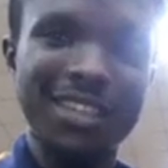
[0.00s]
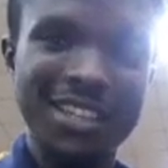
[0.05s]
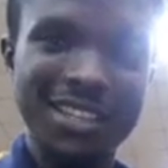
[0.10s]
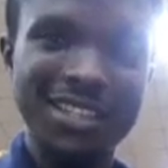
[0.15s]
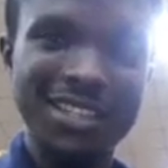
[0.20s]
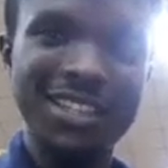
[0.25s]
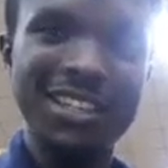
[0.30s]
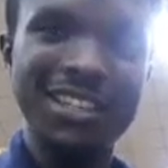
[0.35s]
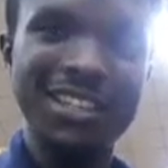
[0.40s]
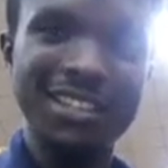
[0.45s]

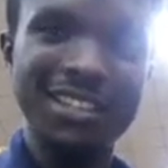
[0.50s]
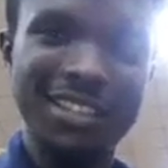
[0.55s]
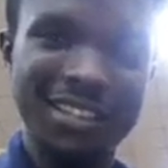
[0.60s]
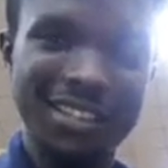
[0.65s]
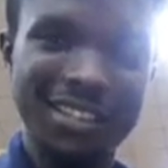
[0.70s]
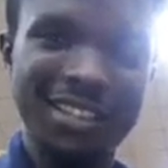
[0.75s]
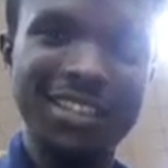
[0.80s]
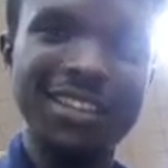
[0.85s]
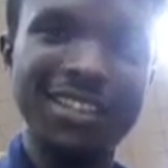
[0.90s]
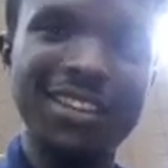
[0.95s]
You get?
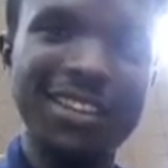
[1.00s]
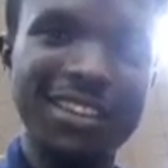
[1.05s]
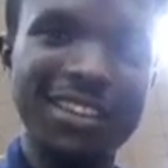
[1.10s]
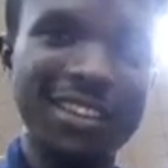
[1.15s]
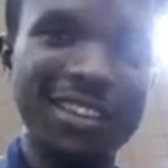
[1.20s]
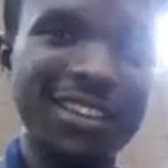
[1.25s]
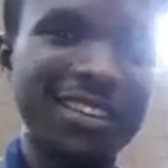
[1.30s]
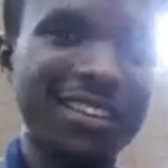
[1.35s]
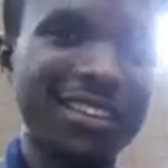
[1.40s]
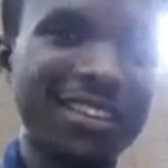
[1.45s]

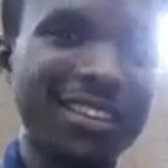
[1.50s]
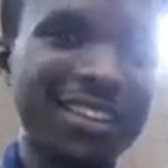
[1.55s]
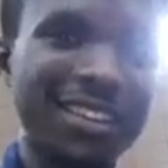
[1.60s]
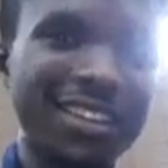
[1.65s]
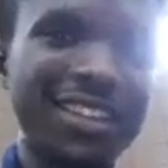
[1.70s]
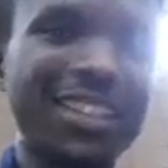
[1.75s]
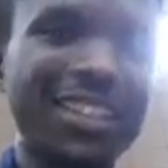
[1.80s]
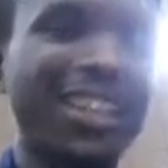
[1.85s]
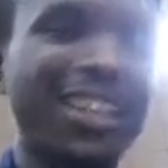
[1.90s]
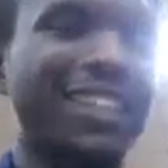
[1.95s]

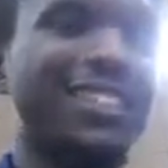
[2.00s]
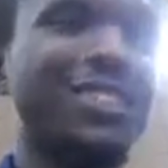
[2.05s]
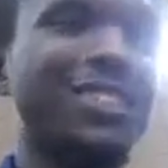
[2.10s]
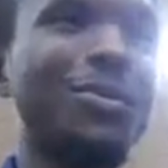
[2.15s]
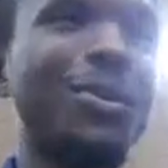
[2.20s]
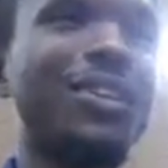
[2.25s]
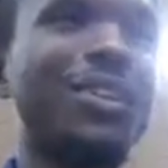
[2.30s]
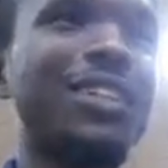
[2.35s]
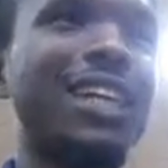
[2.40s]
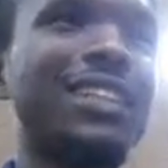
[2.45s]
Now this
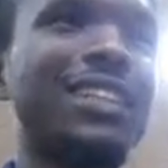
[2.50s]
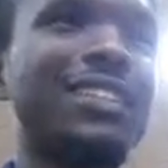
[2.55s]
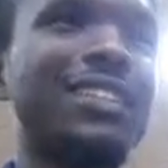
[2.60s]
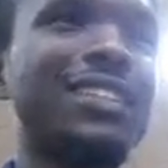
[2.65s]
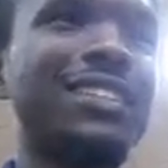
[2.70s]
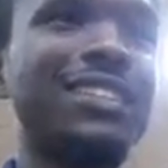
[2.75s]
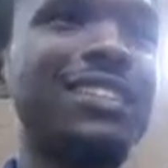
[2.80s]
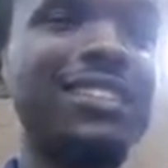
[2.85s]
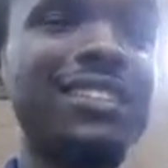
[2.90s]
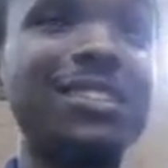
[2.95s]
was, I
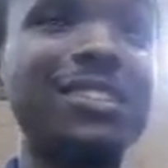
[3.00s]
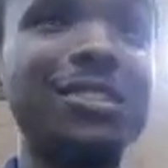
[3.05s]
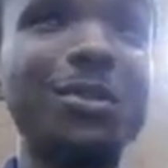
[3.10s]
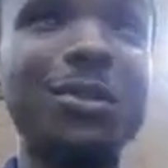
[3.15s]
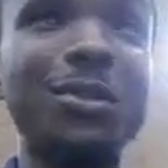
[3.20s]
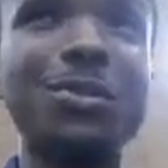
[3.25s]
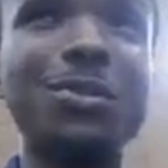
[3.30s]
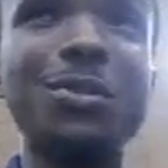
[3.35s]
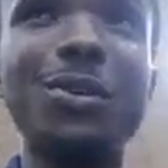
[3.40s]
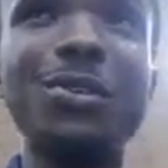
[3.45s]
think this
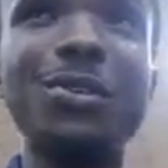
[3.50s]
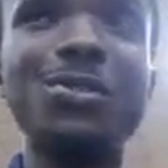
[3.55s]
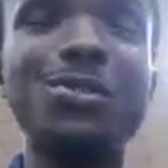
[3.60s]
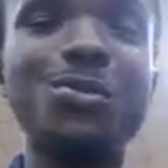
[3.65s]
was called